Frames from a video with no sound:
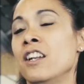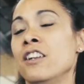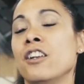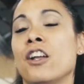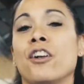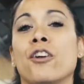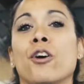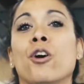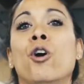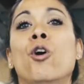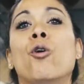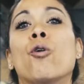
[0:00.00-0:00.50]

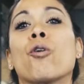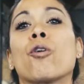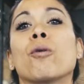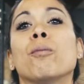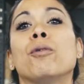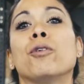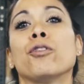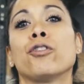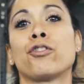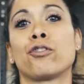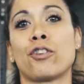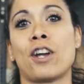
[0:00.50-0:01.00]
not a
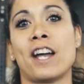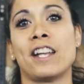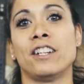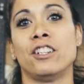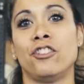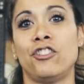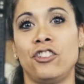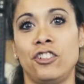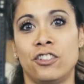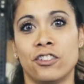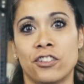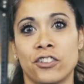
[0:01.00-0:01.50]
horrible
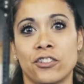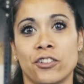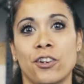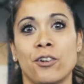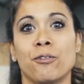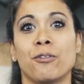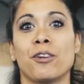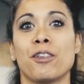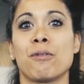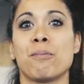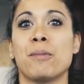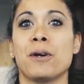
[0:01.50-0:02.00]
strategy to
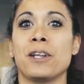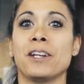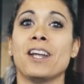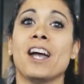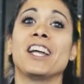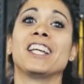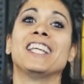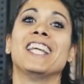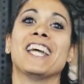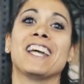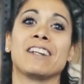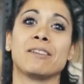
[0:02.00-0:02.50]
start with, but
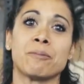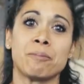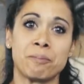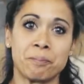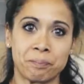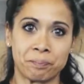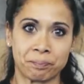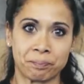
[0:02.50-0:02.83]
again,